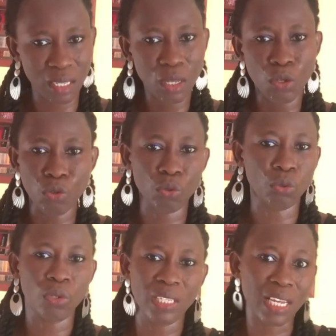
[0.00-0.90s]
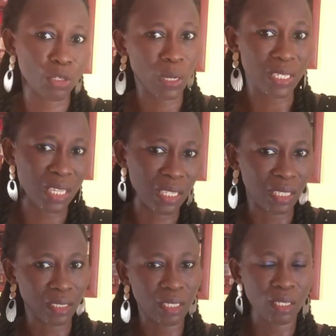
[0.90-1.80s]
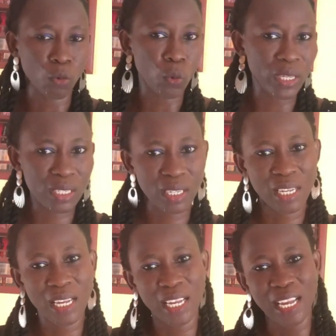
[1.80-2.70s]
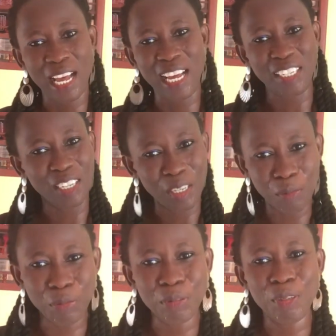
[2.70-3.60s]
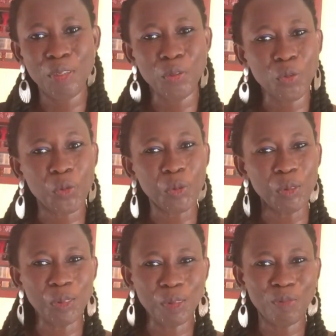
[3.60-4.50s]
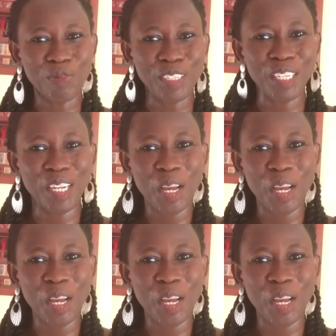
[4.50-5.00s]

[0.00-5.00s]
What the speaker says: So that's why I said that waist and hip could be